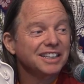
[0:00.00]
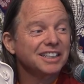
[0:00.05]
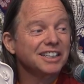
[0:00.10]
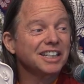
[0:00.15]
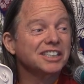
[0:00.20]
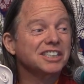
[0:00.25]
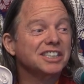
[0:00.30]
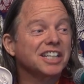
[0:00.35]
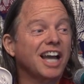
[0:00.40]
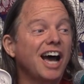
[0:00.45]

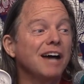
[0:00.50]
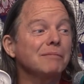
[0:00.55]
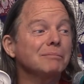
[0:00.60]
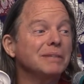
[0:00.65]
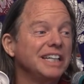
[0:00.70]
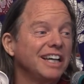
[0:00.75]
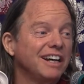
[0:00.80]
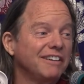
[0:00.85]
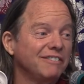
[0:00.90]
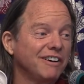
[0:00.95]
The
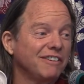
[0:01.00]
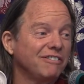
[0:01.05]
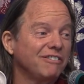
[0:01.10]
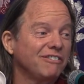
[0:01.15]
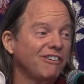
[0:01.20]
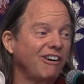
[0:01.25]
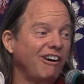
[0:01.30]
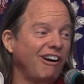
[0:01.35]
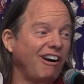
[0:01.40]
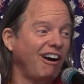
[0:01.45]
tummy of a
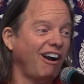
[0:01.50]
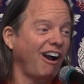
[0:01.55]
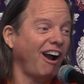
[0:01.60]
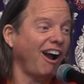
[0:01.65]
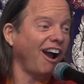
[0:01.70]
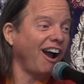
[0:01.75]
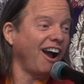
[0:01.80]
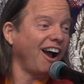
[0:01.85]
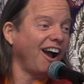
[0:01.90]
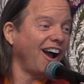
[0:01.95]
frog.
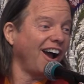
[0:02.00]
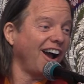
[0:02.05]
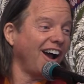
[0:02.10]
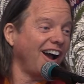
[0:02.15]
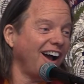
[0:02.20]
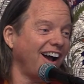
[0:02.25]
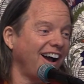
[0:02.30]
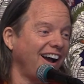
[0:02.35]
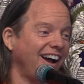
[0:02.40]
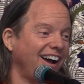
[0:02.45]

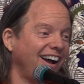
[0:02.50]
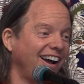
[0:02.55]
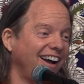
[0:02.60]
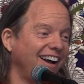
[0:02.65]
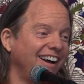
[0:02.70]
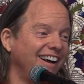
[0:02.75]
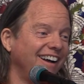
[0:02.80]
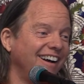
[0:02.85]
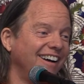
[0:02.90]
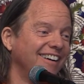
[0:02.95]

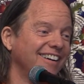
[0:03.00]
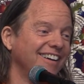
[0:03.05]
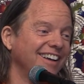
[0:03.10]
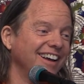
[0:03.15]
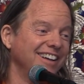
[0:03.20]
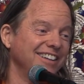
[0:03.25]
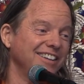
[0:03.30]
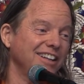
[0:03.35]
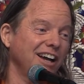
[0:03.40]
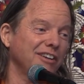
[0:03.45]

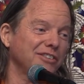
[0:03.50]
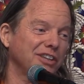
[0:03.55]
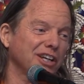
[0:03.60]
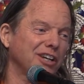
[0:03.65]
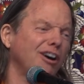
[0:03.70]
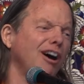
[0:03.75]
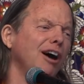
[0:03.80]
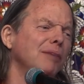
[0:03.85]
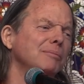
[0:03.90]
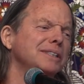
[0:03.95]
Okay, uh, the
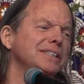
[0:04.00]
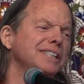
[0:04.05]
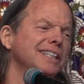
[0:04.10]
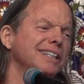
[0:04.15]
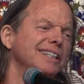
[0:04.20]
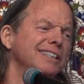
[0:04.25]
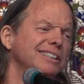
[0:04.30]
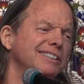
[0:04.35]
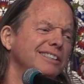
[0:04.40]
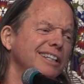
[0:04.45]

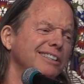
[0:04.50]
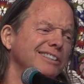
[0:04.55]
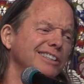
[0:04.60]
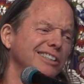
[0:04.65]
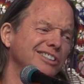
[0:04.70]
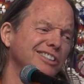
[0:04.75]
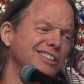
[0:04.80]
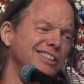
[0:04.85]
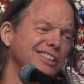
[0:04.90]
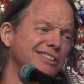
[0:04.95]
commentary says
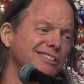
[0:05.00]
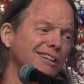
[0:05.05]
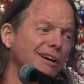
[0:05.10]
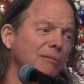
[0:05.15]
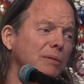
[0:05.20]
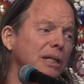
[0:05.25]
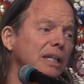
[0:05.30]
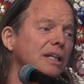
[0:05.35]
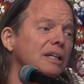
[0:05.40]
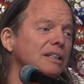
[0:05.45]
it's the
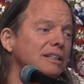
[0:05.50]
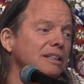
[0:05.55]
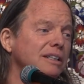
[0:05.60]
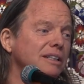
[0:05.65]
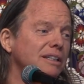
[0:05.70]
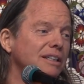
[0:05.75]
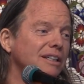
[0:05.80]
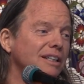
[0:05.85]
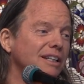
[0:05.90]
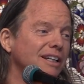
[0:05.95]
tummy.
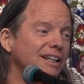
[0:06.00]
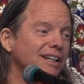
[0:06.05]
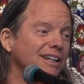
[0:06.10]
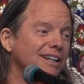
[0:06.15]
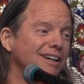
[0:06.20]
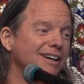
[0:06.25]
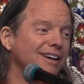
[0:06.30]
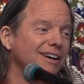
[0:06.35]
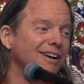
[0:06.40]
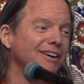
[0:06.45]

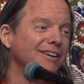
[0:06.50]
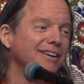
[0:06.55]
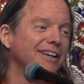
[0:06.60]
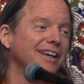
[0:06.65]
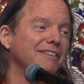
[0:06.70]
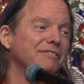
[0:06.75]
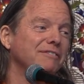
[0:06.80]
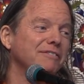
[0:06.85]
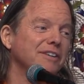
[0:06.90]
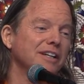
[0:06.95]

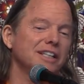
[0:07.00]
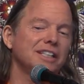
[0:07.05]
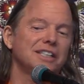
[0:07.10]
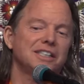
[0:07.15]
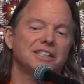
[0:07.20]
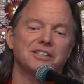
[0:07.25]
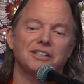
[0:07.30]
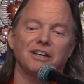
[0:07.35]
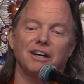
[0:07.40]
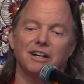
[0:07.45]
Okay, very
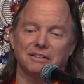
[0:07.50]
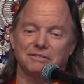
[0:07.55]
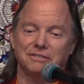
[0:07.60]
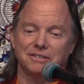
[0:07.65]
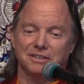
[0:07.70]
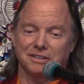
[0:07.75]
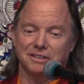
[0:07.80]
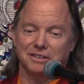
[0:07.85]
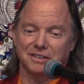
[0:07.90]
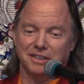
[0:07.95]

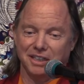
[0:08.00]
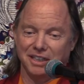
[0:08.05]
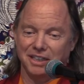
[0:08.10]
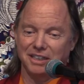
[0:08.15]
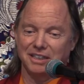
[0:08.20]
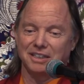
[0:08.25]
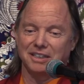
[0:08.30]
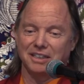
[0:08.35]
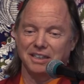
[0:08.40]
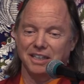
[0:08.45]
soft.
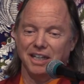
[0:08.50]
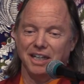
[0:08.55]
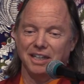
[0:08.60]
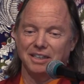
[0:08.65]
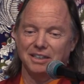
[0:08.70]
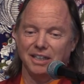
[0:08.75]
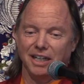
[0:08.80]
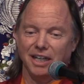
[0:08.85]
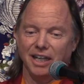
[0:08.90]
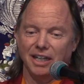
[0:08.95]
Okay,
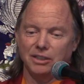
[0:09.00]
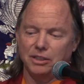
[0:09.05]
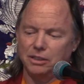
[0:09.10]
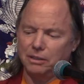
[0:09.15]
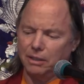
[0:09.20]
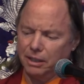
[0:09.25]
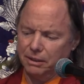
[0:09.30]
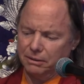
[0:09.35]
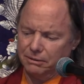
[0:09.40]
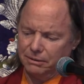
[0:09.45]
and and
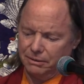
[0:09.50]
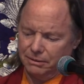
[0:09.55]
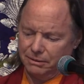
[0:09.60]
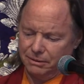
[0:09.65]
you are.